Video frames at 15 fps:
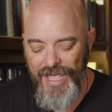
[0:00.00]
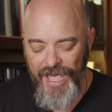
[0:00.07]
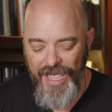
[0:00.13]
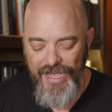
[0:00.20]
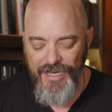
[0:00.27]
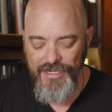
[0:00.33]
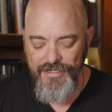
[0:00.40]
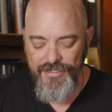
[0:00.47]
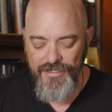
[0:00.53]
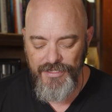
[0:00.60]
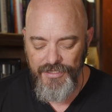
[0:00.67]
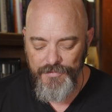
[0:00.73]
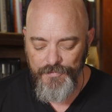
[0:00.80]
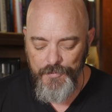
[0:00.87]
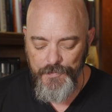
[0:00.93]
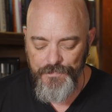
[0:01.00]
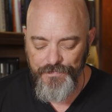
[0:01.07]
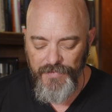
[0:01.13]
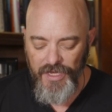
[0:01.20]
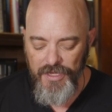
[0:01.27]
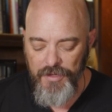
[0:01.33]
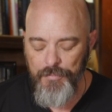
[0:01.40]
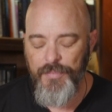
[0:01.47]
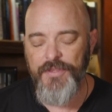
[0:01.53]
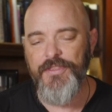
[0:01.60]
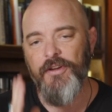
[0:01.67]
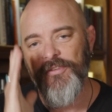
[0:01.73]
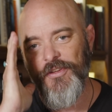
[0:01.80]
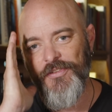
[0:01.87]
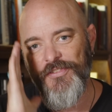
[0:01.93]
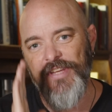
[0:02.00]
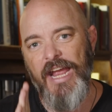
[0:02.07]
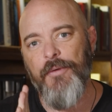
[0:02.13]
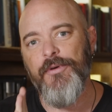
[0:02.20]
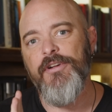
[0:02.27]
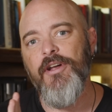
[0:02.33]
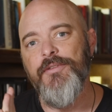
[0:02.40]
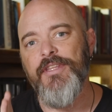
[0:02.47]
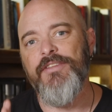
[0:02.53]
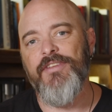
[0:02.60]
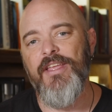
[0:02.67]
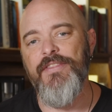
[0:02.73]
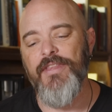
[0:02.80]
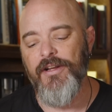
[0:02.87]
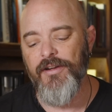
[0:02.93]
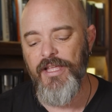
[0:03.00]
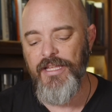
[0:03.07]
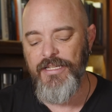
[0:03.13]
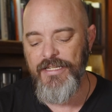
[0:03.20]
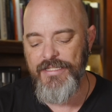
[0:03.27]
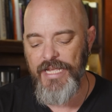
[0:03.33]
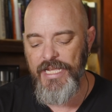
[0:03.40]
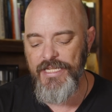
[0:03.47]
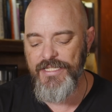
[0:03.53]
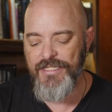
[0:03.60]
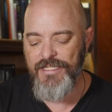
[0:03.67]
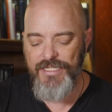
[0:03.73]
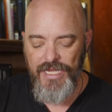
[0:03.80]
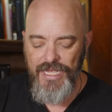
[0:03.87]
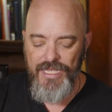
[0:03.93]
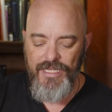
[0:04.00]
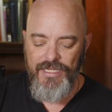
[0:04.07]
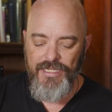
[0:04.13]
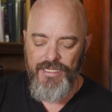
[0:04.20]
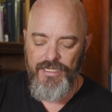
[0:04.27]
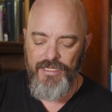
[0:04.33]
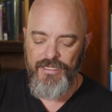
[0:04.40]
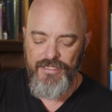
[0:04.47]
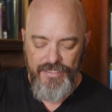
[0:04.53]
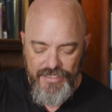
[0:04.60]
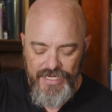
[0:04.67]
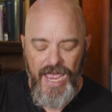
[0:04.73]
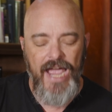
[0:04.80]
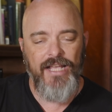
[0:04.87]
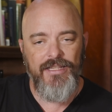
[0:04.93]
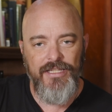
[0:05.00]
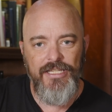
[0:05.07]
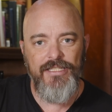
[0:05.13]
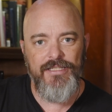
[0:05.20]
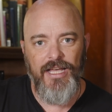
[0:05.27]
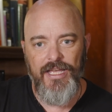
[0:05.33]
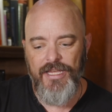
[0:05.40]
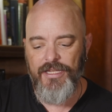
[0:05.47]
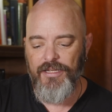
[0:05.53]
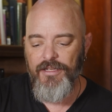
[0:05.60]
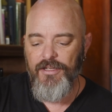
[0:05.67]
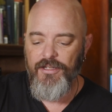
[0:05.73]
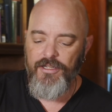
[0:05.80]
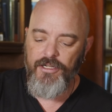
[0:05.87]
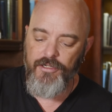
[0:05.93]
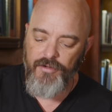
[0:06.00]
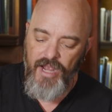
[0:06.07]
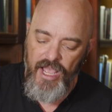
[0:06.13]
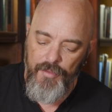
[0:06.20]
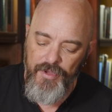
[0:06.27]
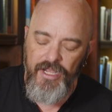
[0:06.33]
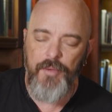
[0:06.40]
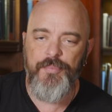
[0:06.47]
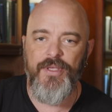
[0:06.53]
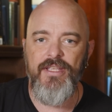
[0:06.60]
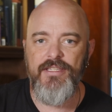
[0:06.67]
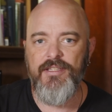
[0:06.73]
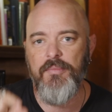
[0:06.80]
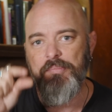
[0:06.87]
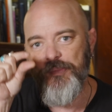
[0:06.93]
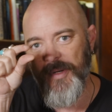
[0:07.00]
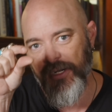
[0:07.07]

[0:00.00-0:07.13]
And, but there's a sour note that's in there, and it tastes exactly like grabbing a piece of